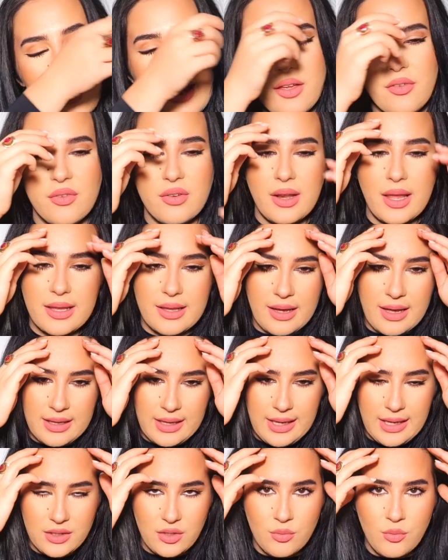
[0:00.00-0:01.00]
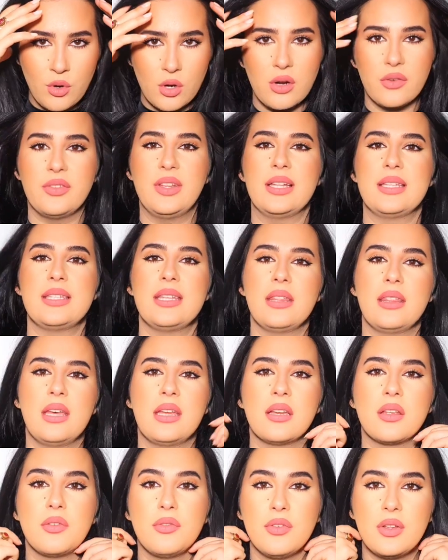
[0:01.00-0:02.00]
I feel like I get more of that
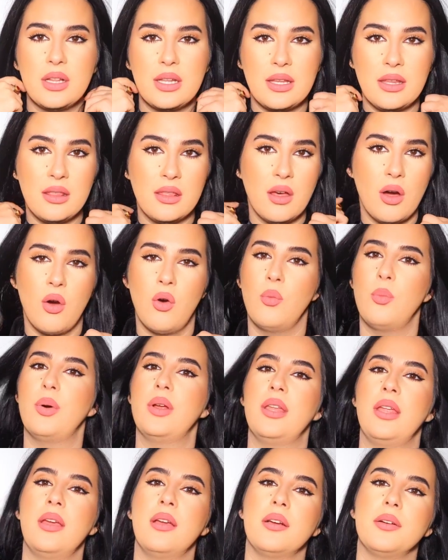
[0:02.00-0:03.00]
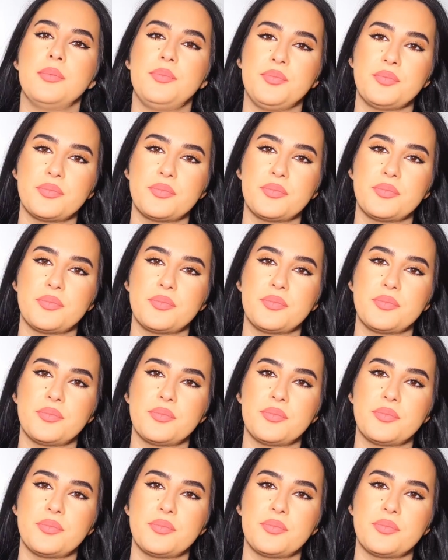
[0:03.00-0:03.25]
synthetic feel in the opening.